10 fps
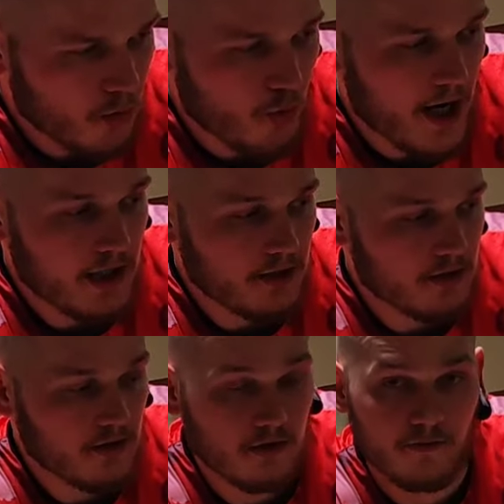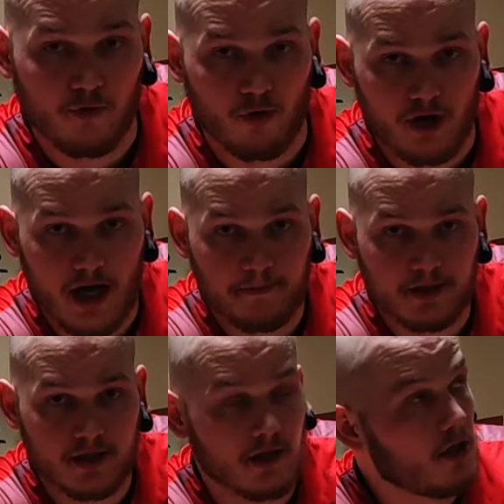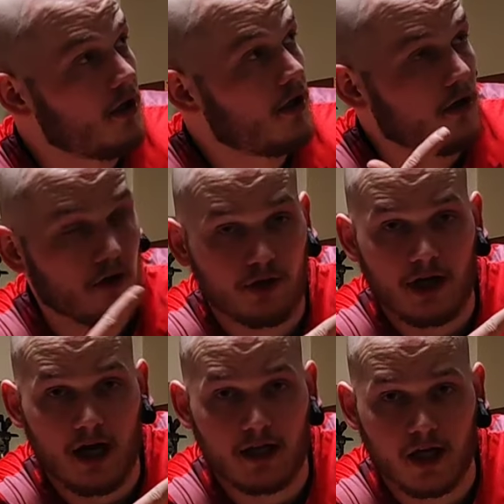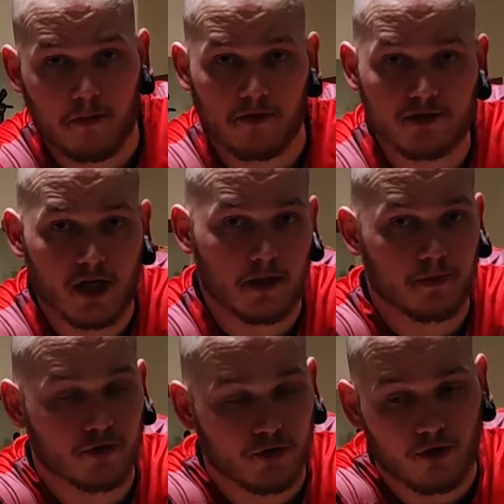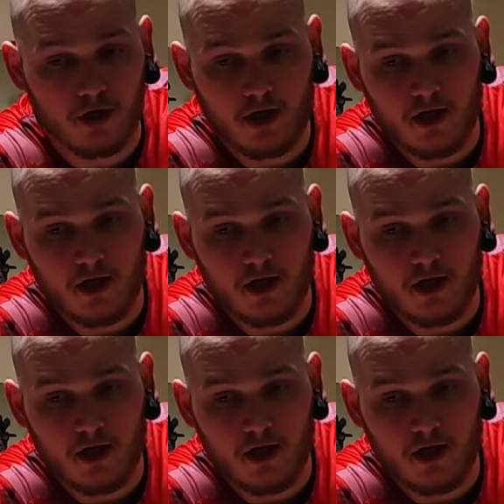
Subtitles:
weight for reps on the high cable side pressure.